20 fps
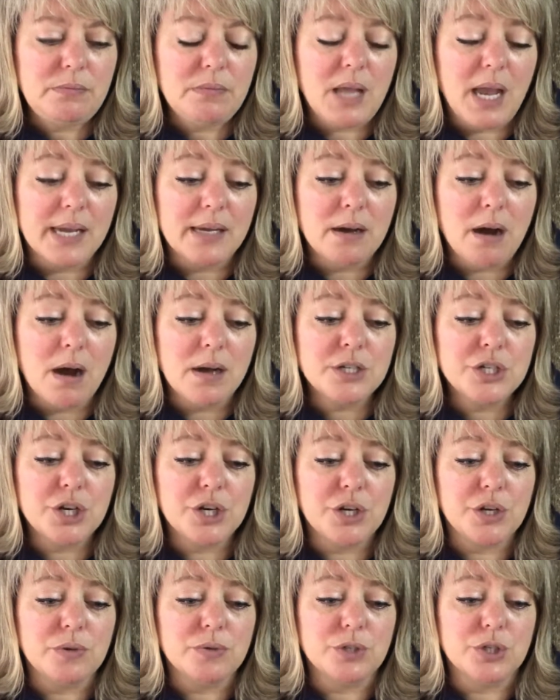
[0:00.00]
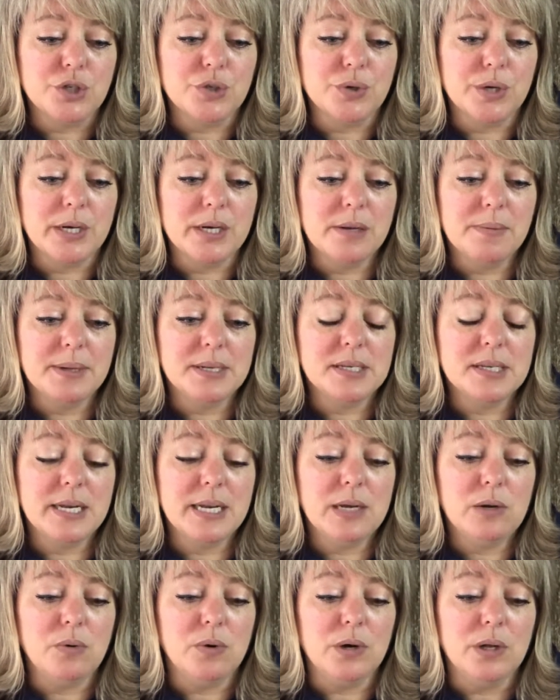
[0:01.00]
I caution you to treat him as an
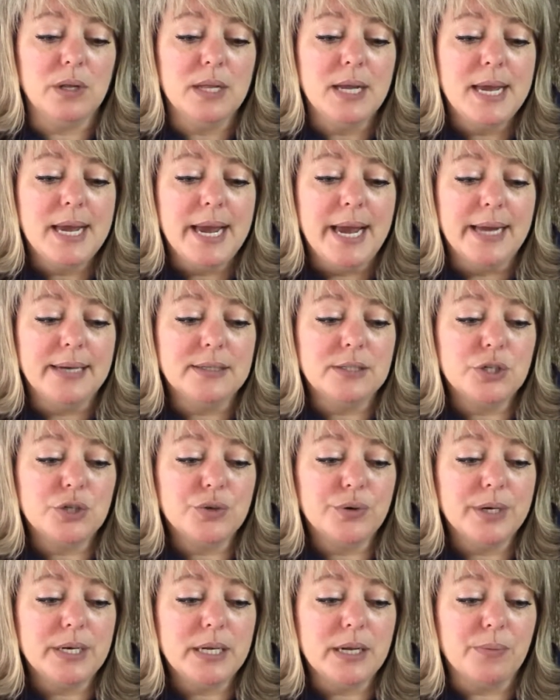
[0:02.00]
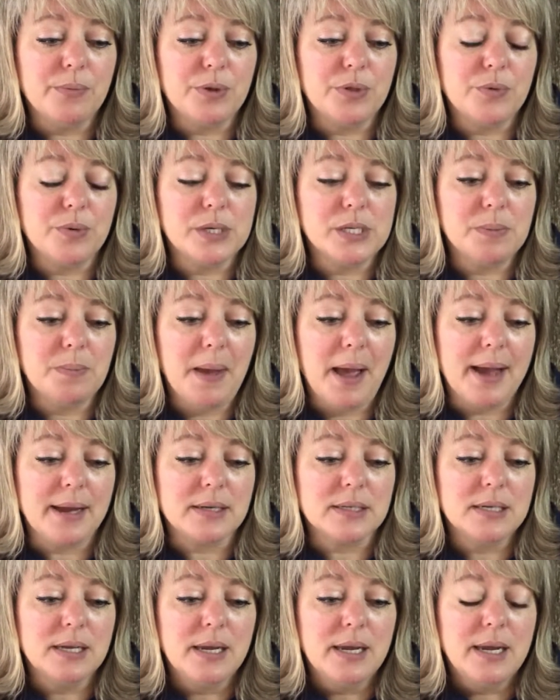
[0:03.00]
equal, and to treat him with
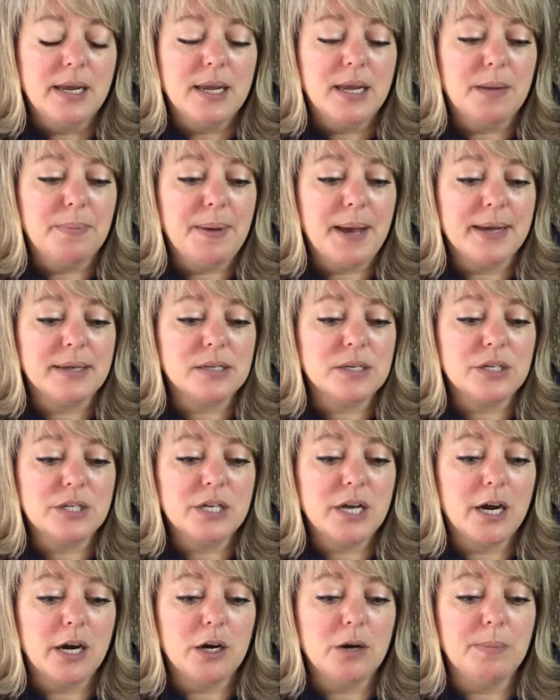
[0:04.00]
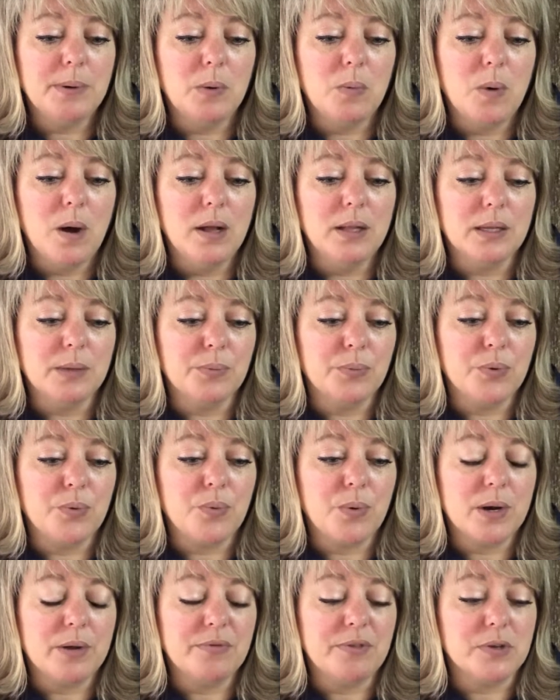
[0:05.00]
respect. He packs a terrible wallop with
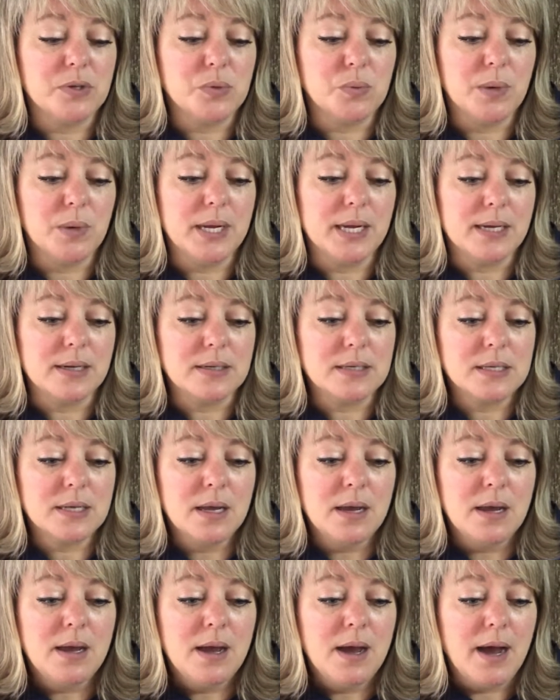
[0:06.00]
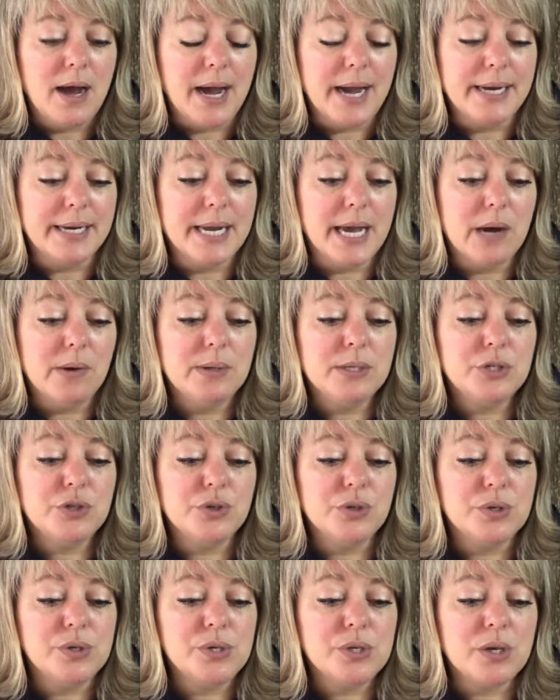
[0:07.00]
one of those wings. I now
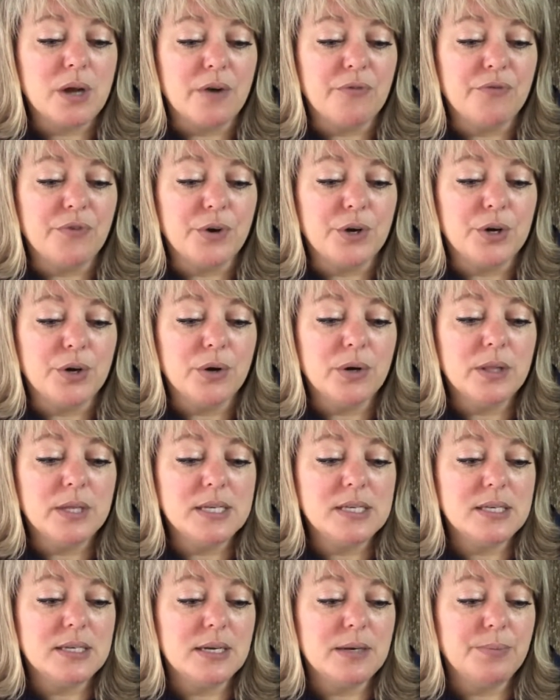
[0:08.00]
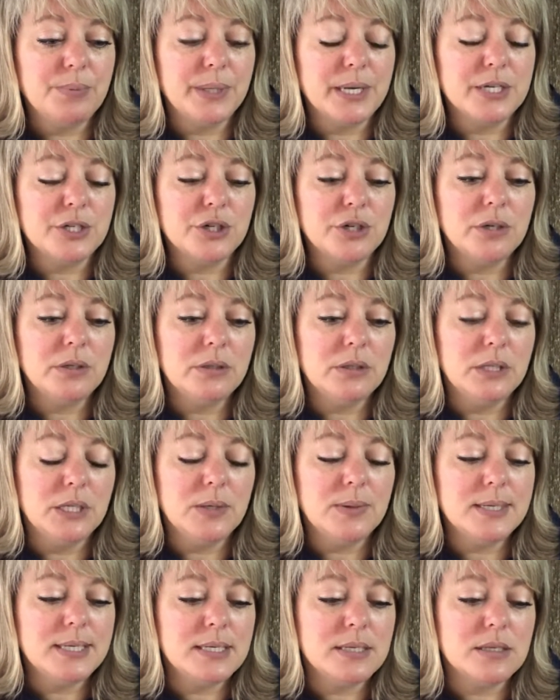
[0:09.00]
introduce, for your listening pleasure,
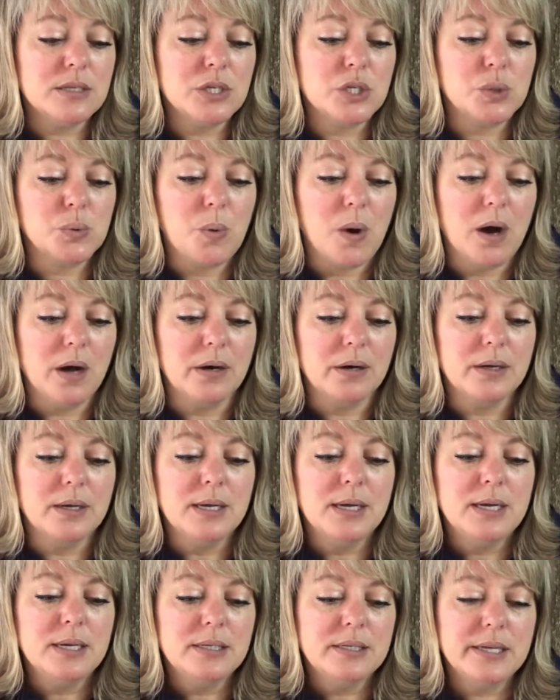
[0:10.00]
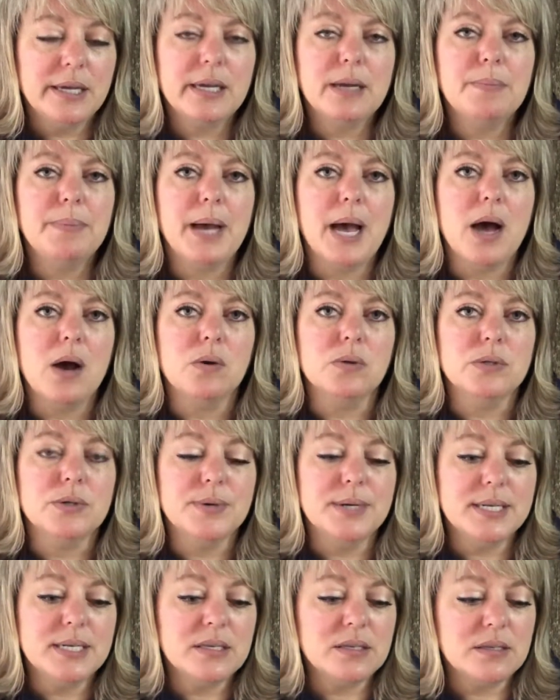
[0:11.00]
Lewis the Swan. Take a bow,
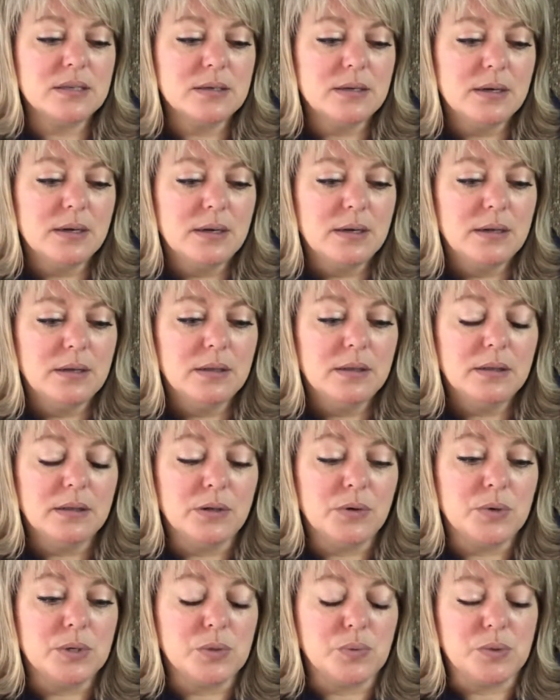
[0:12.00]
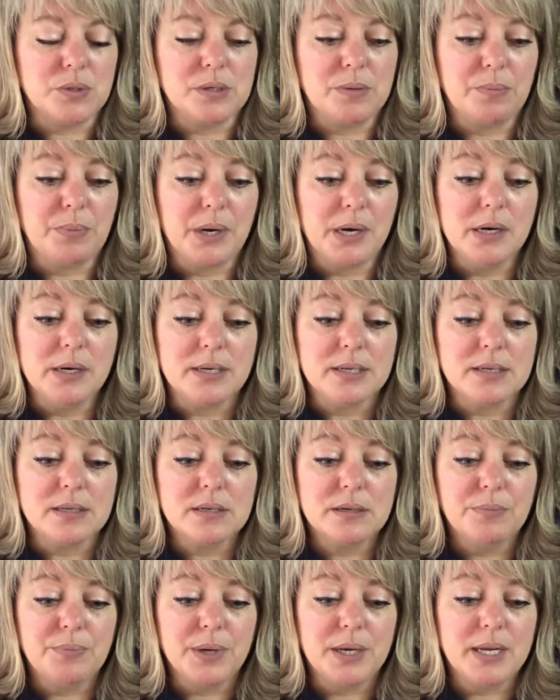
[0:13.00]
Lewis. Lewis was
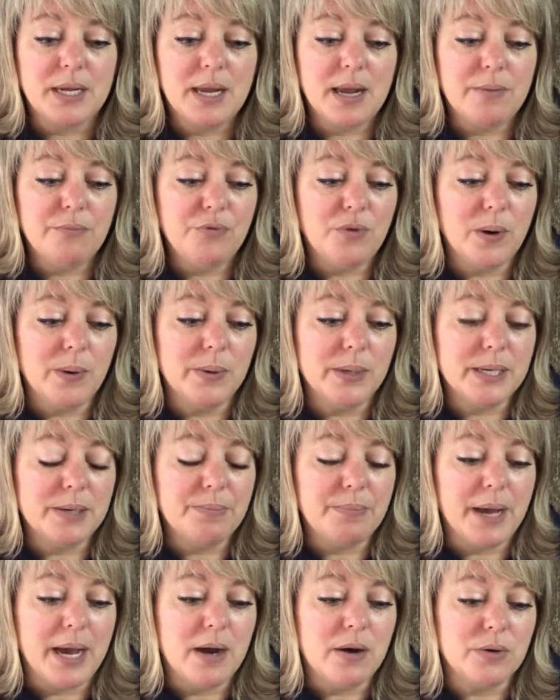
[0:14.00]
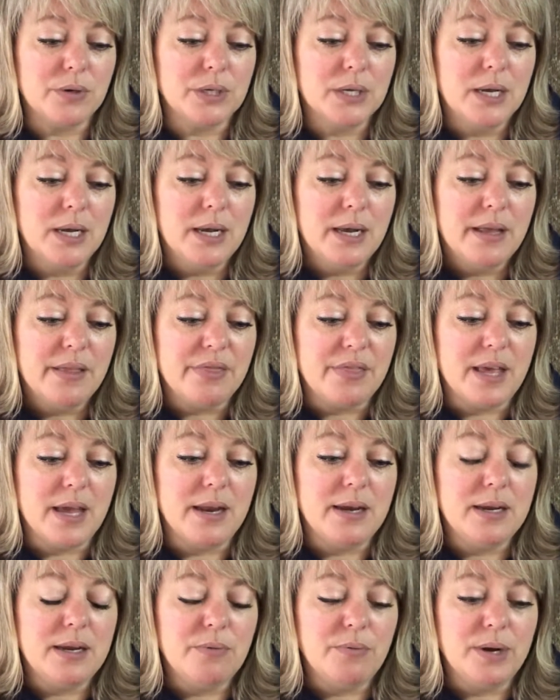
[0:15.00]
embarrassed, but he came forward and bowed. Then
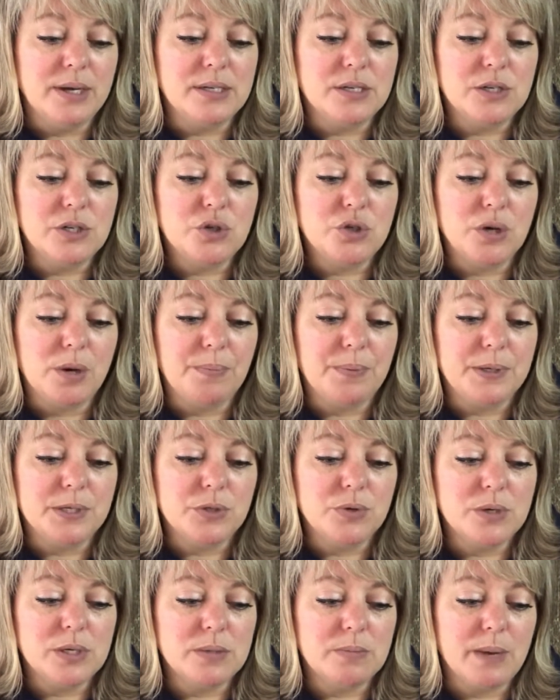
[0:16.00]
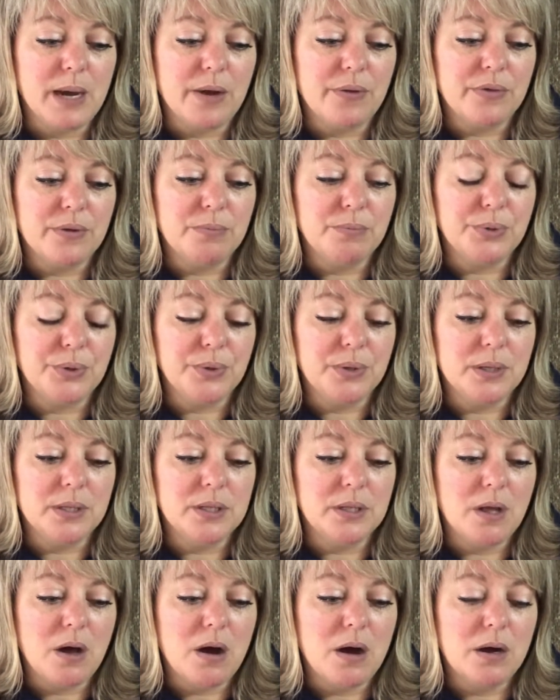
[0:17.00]
he raised his trumpet to his mouth and blew a
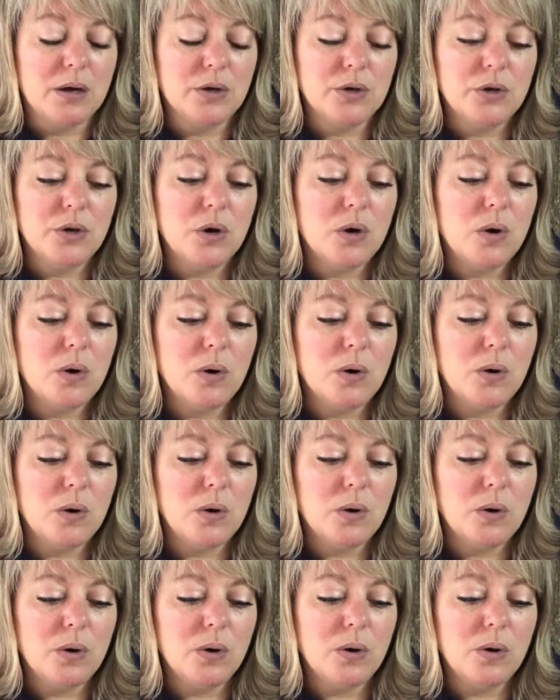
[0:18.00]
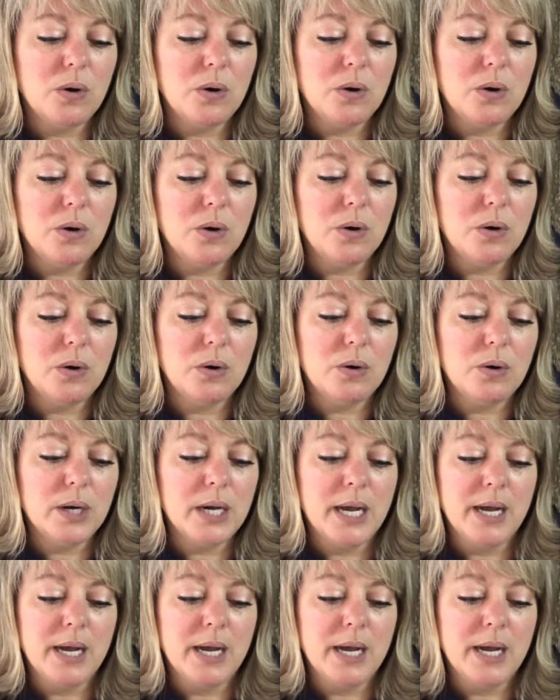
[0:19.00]
long caw.